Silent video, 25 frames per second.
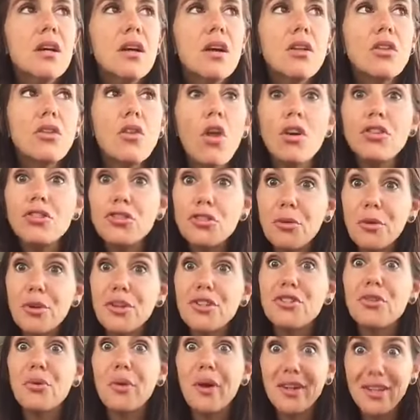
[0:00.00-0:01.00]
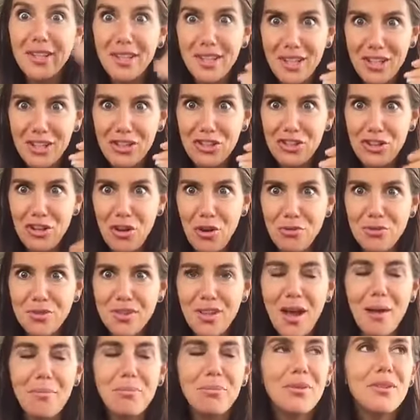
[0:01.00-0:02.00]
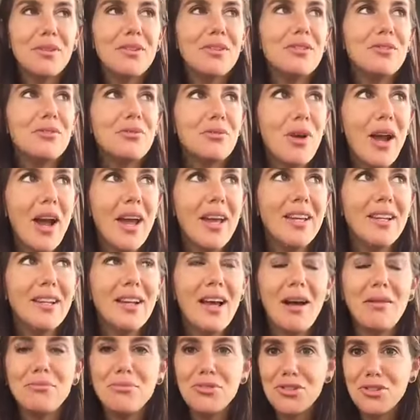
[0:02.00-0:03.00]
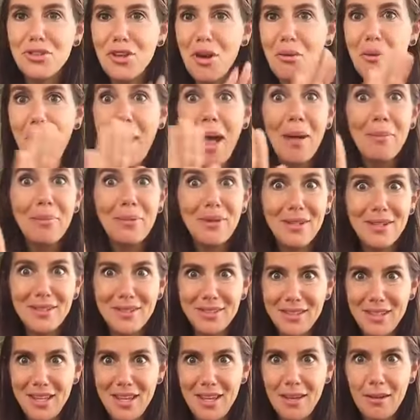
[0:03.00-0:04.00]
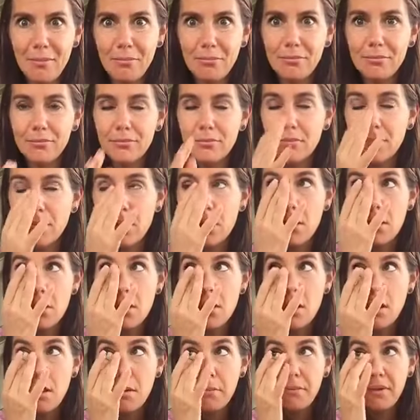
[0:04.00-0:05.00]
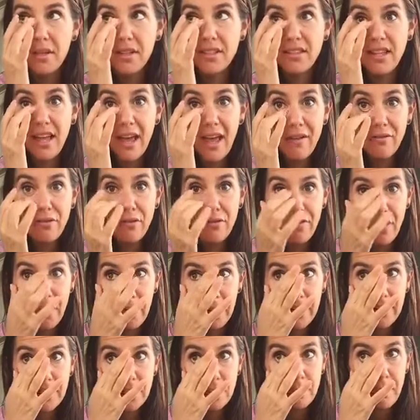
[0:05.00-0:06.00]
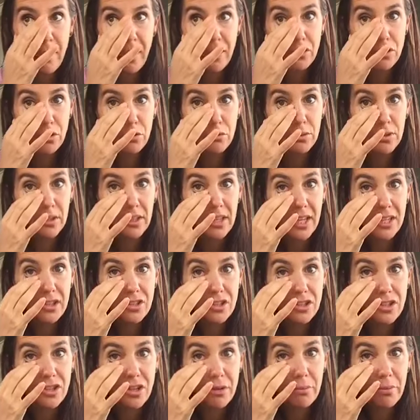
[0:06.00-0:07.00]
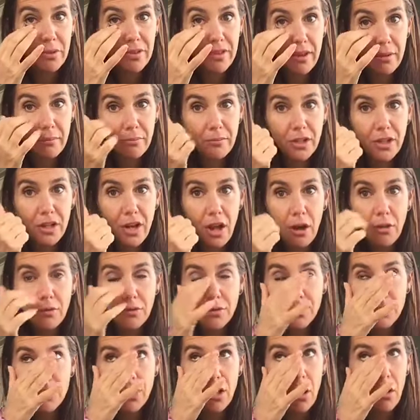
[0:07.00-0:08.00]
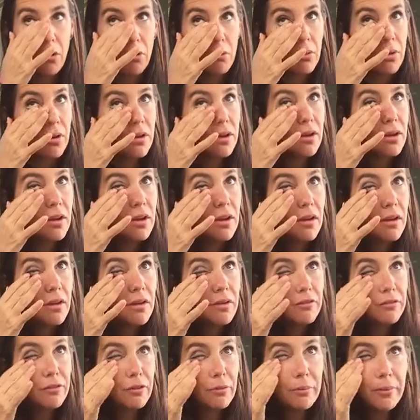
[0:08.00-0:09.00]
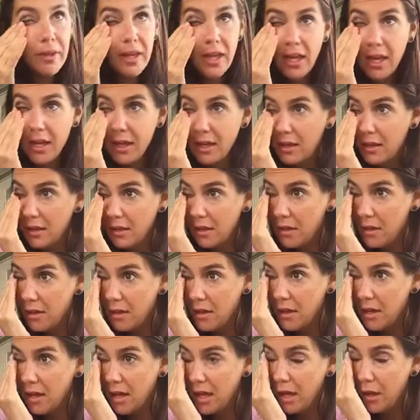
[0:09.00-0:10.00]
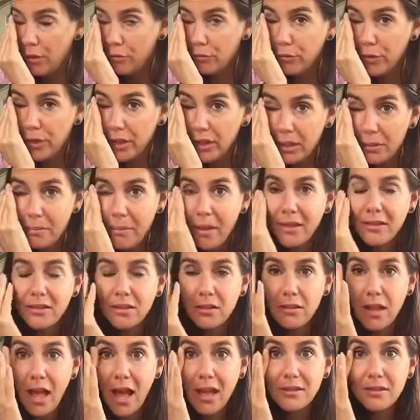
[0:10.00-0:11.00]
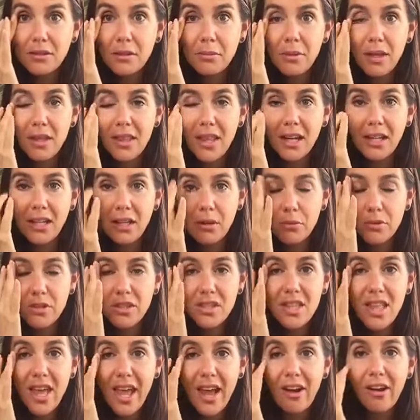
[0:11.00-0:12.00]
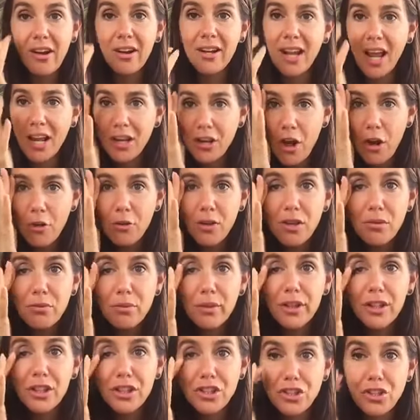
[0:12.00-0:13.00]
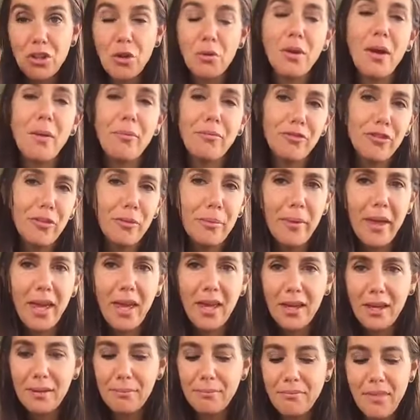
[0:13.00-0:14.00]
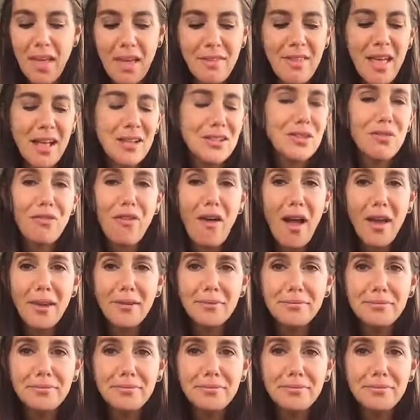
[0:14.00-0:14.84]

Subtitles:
Long story short, he shows up, right? I'm so happy to see him because I have a very special relationship with him, you know? So for me, it really meant a lot to me that he was there. And I know he really showed up for me, and that's fine.